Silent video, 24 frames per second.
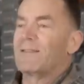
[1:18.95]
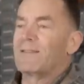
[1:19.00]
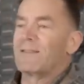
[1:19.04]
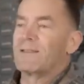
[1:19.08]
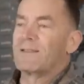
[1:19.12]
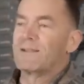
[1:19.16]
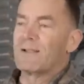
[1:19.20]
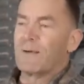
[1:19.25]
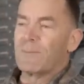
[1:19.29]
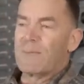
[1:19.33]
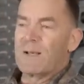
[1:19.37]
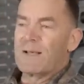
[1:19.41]
the
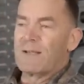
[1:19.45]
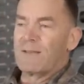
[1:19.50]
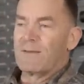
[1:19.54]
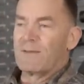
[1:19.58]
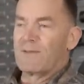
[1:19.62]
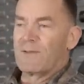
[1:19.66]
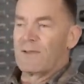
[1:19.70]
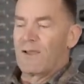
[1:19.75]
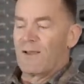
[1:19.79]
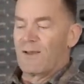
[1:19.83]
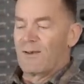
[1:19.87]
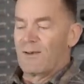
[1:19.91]
top end of
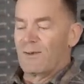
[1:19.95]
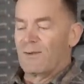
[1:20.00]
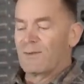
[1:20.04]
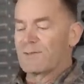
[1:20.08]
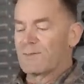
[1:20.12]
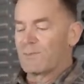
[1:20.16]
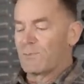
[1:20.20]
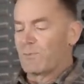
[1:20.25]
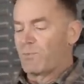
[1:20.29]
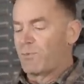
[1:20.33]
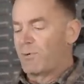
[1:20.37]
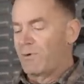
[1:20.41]
the gun
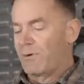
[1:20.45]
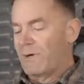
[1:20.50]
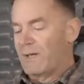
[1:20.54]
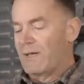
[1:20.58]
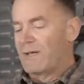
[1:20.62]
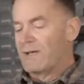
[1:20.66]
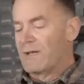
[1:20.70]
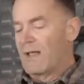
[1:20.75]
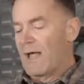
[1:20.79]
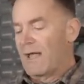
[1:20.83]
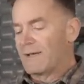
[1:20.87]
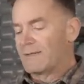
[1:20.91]
looks
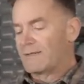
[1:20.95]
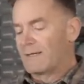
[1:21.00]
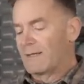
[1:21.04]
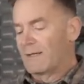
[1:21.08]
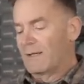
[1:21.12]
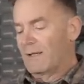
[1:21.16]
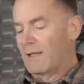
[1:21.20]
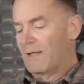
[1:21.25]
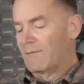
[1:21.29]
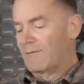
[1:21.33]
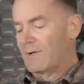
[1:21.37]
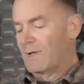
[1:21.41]
pretty
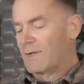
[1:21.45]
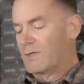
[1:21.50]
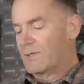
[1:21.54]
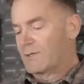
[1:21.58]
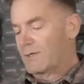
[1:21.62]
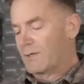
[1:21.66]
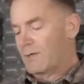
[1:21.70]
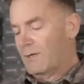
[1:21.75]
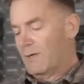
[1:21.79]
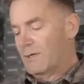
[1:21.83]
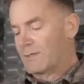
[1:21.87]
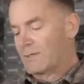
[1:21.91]

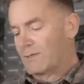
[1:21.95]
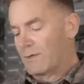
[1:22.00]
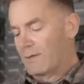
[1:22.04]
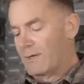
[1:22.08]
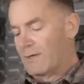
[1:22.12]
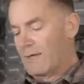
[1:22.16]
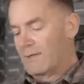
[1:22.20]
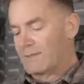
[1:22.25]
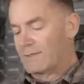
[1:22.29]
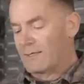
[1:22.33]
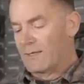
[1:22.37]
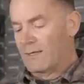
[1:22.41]
1911-ish. It's got
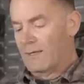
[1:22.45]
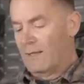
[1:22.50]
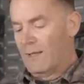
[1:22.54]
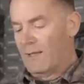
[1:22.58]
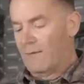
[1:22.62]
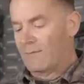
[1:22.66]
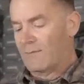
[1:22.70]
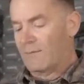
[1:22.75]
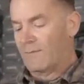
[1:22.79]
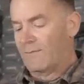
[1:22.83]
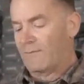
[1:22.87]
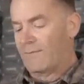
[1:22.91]

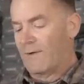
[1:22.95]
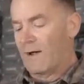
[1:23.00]
1911